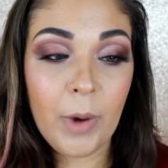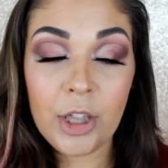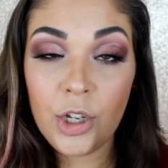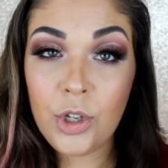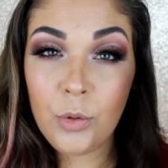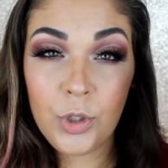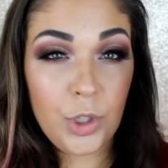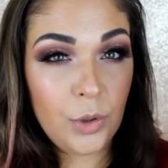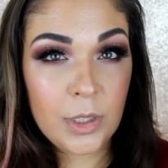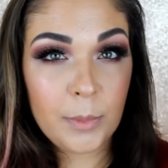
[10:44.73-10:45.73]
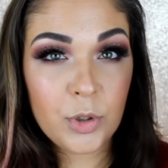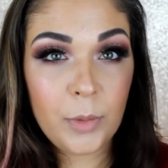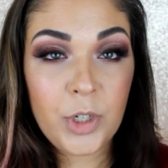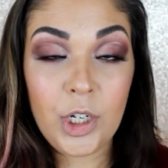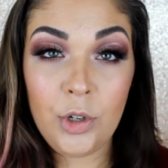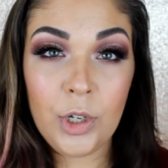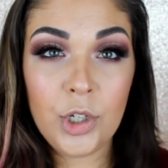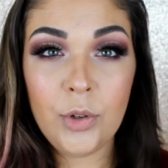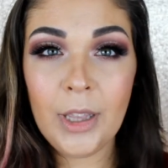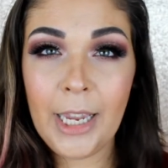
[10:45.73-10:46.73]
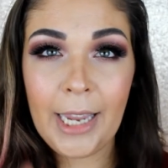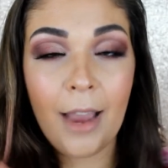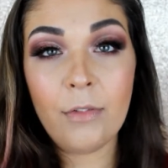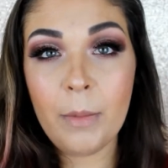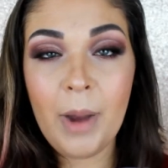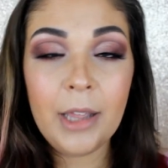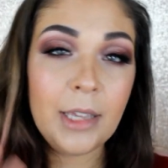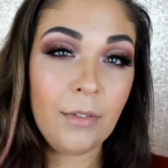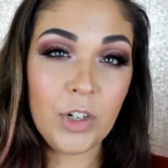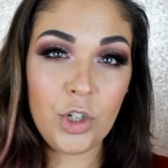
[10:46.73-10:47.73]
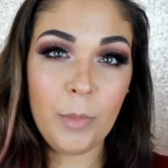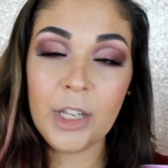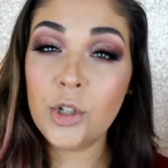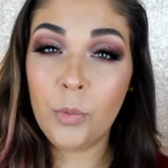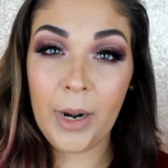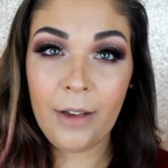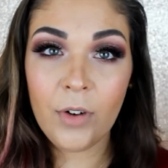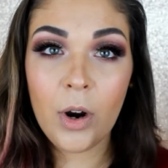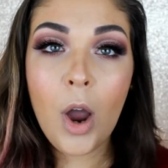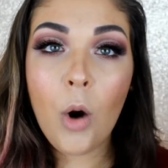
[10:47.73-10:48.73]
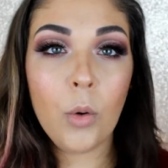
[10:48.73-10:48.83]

whether you do the subscription, you can do it like every month, every two months or whatever,